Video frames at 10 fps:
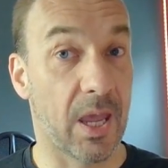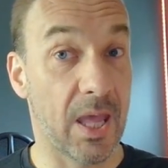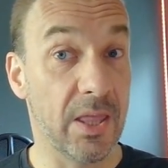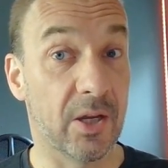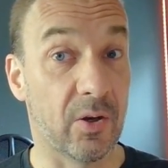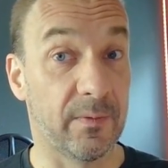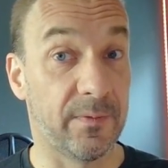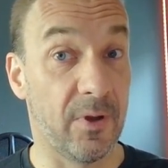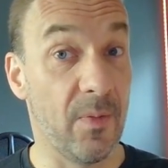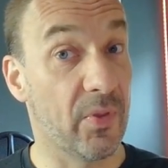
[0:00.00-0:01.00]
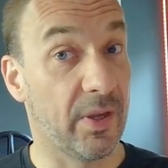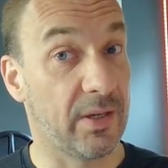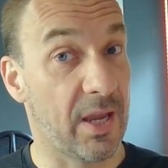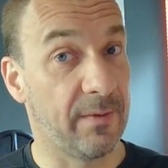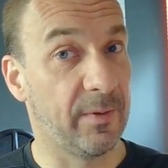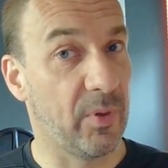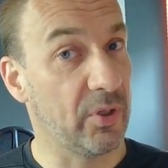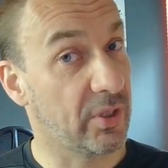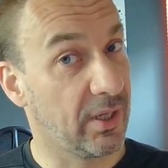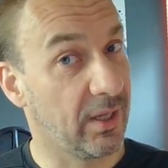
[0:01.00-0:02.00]
And they confirmed that every
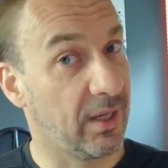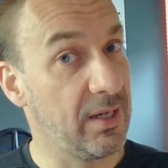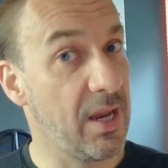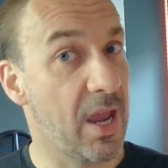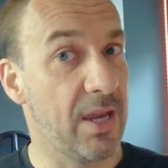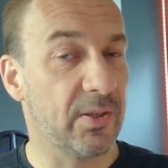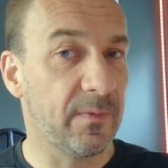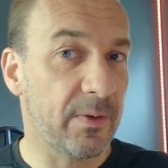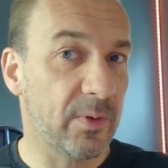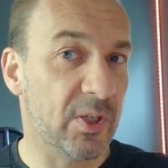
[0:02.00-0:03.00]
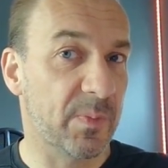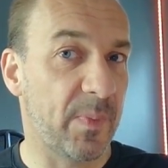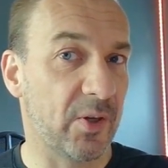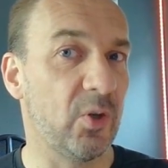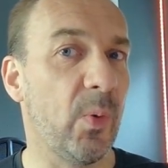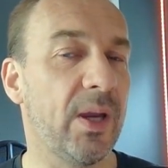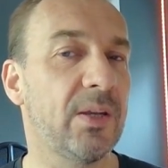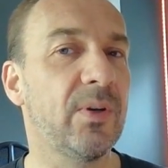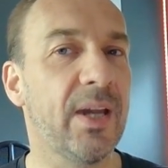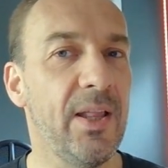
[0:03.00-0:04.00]
boss, again, has a very special way
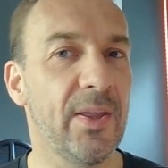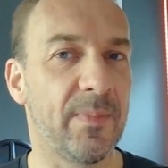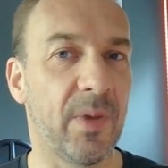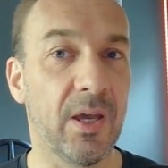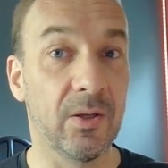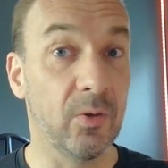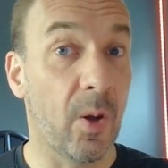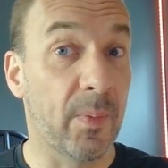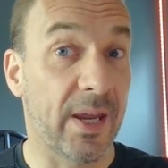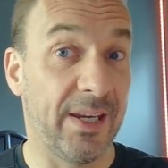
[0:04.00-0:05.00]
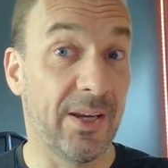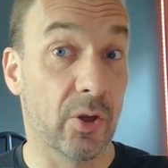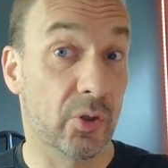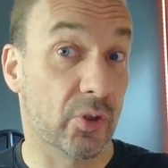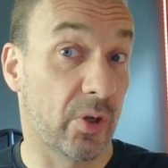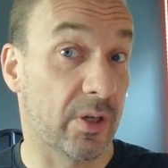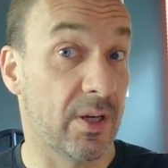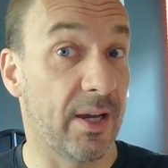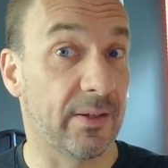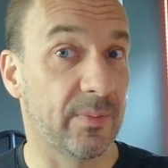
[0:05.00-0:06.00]
to kill them to obtain
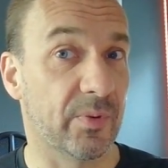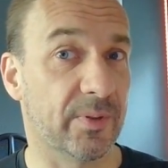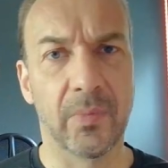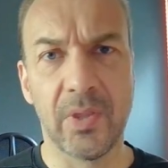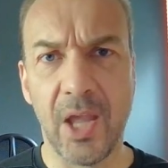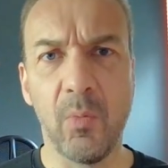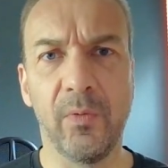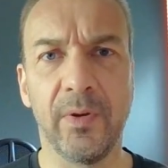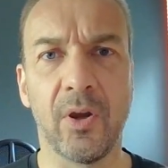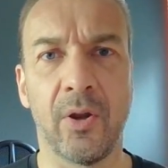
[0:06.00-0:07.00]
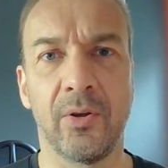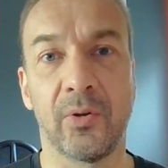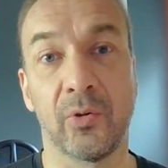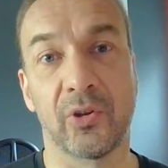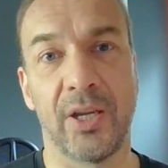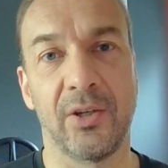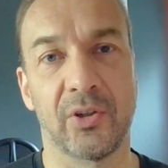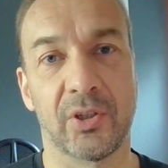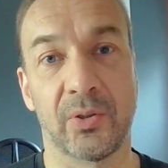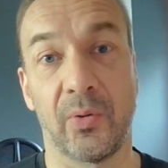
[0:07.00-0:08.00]
certain items. Now moving on to
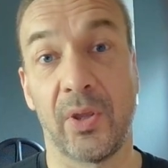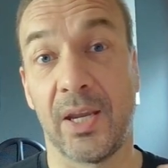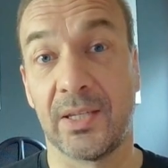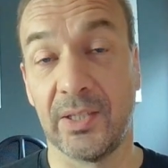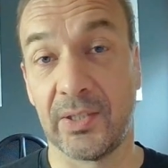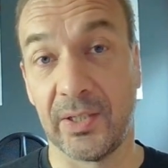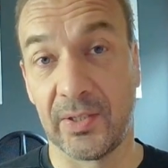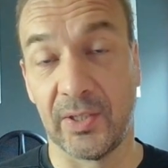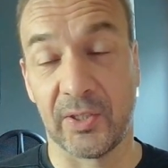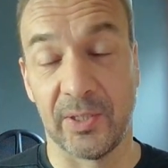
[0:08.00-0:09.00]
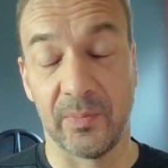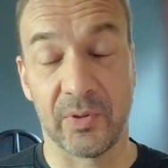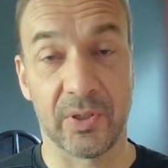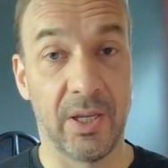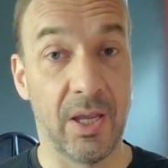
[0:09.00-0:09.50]
changes to the existing systems.